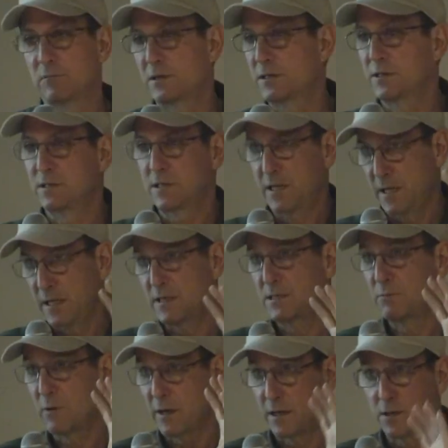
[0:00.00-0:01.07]
which is the
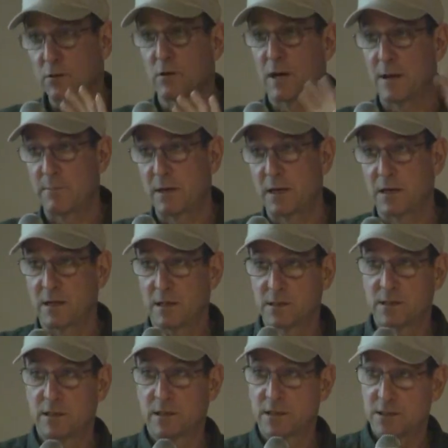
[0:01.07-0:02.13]
easy way to do it. I mean, it,
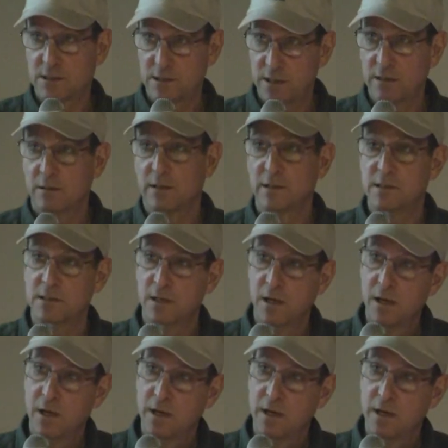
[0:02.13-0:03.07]
it's it's still it's